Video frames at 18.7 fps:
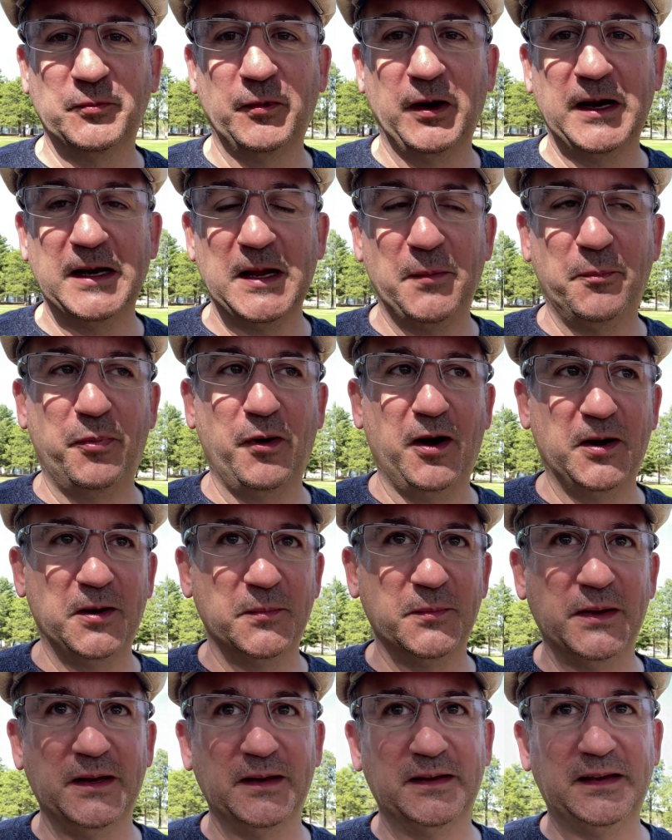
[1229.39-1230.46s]
right up on
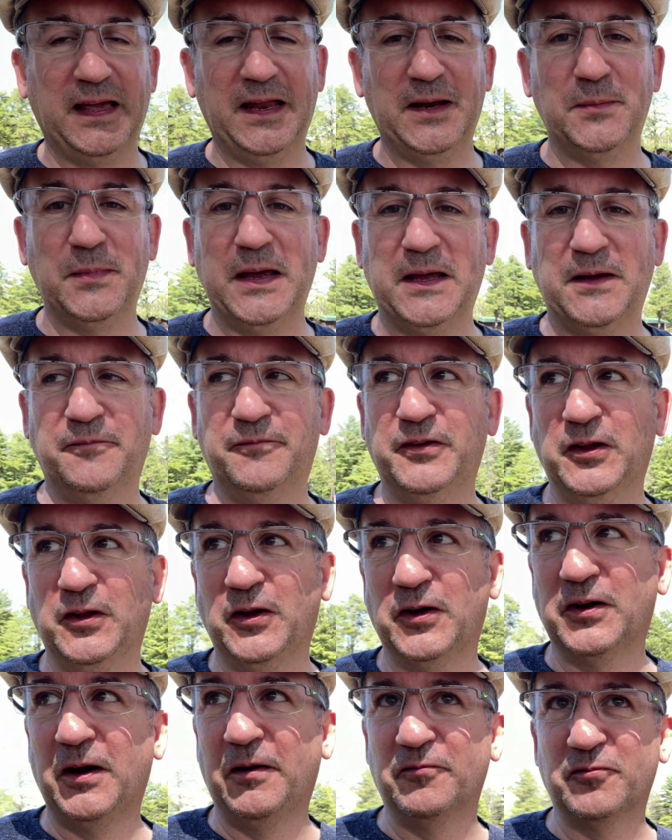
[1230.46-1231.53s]
them and kind of make them feel
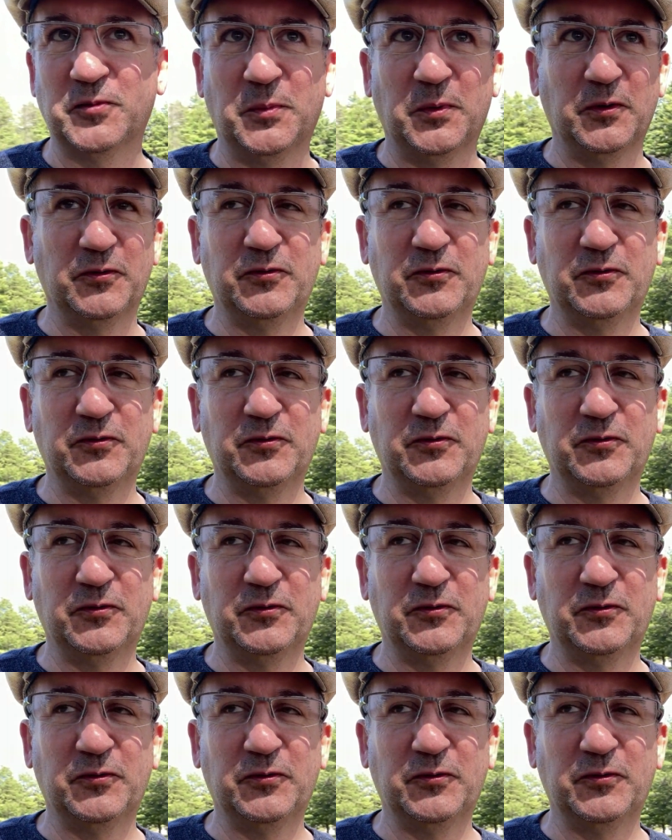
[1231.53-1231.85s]
uncomfortable.